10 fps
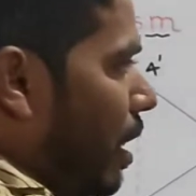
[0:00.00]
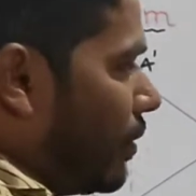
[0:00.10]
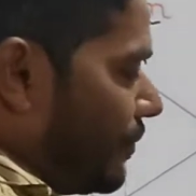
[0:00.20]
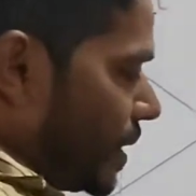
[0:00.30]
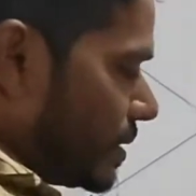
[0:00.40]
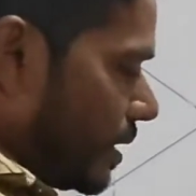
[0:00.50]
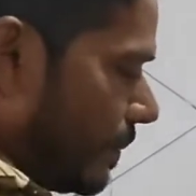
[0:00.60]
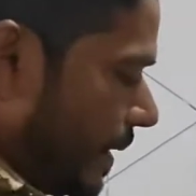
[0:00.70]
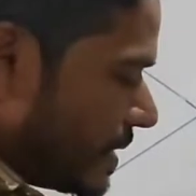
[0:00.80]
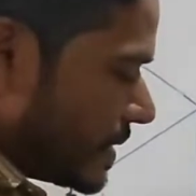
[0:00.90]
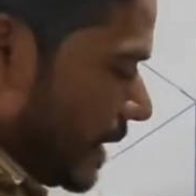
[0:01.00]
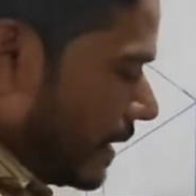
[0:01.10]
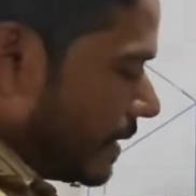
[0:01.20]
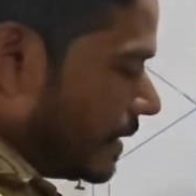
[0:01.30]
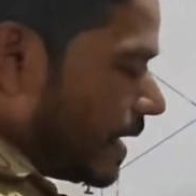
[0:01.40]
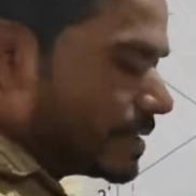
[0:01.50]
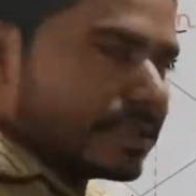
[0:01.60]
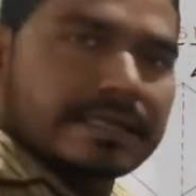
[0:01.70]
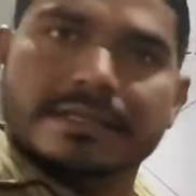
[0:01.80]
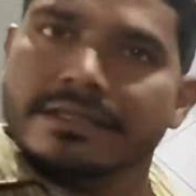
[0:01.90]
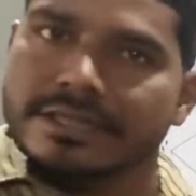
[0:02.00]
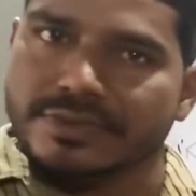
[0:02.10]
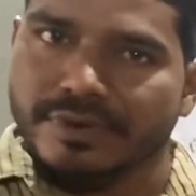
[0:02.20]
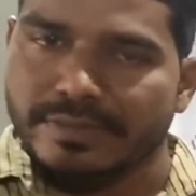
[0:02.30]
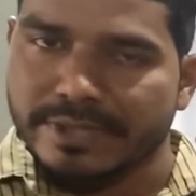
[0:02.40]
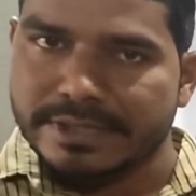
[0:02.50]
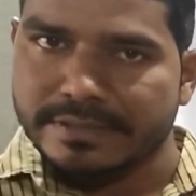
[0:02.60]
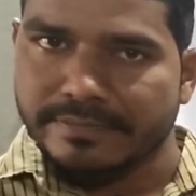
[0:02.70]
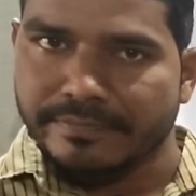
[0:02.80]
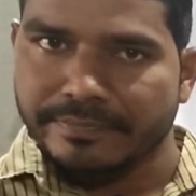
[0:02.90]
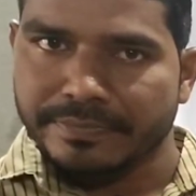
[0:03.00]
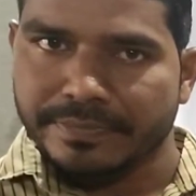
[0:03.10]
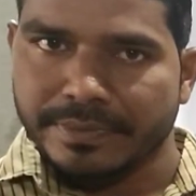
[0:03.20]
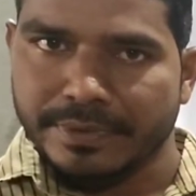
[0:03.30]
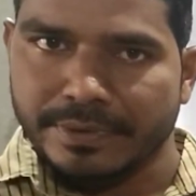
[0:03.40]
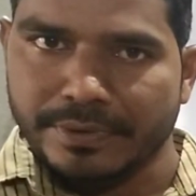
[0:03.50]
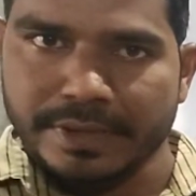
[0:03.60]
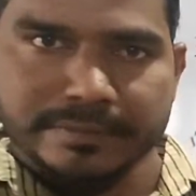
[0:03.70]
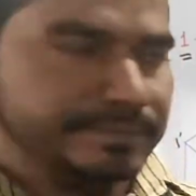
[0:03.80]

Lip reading: apex and it has a square base. Okay,